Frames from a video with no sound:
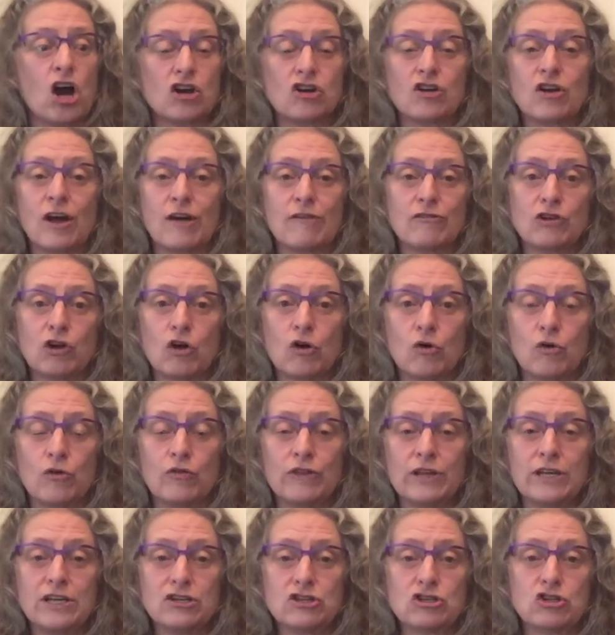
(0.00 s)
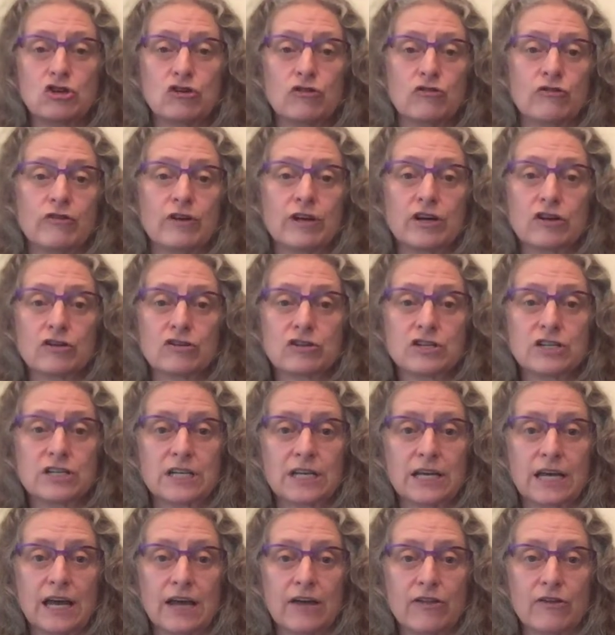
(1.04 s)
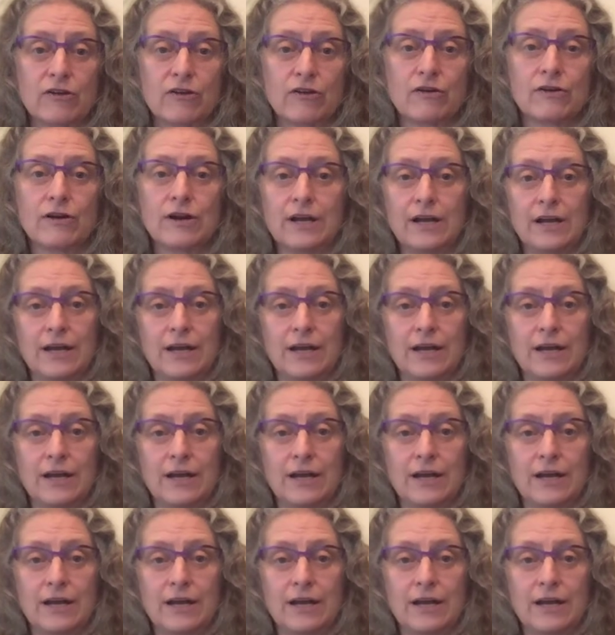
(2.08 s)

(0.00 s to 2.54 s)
You have to hold these 2 fingers together